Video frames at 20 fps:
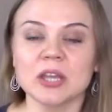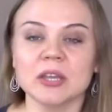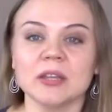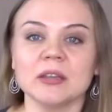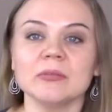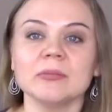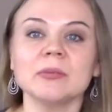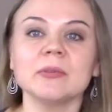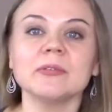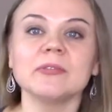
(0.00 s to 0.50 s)

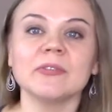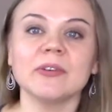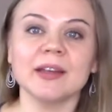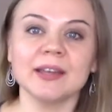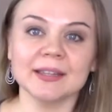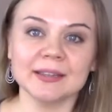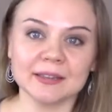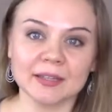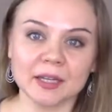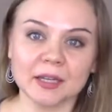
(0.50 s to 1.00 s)
You will
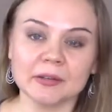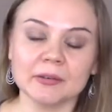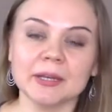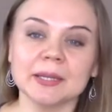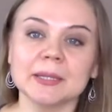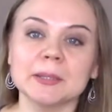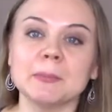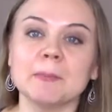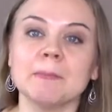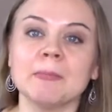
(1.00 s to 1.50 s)
find the
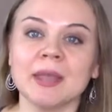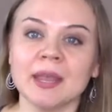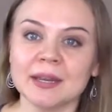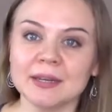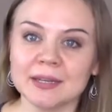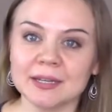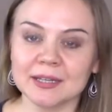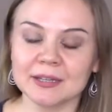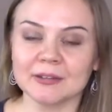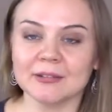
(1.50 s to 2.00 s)
great
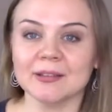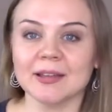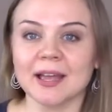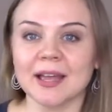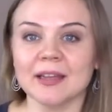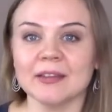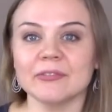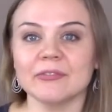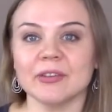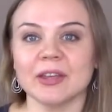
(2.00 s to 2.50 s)
men in your
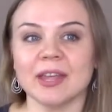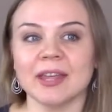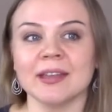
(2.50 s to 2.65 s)
life,